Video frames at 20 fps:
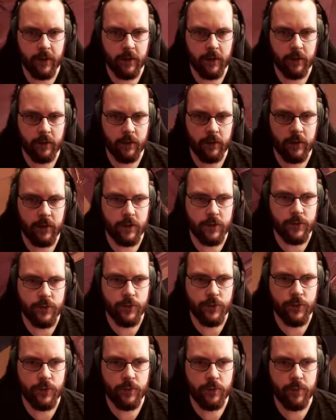here, there
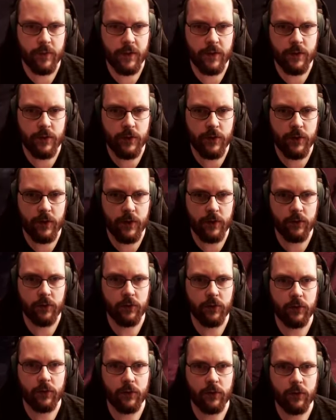should be
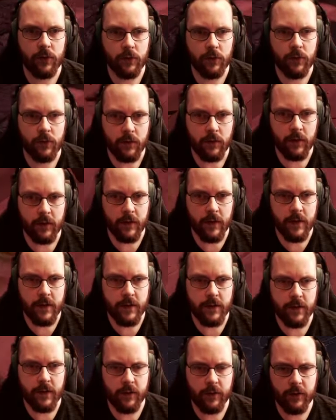just the
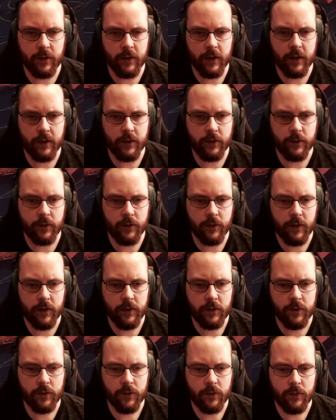legendary glider,
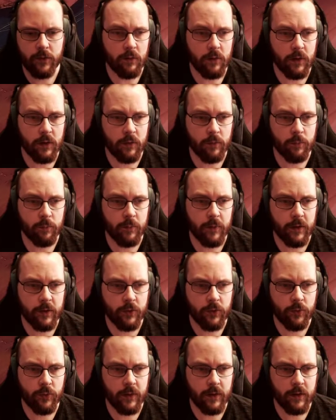right? Well, might as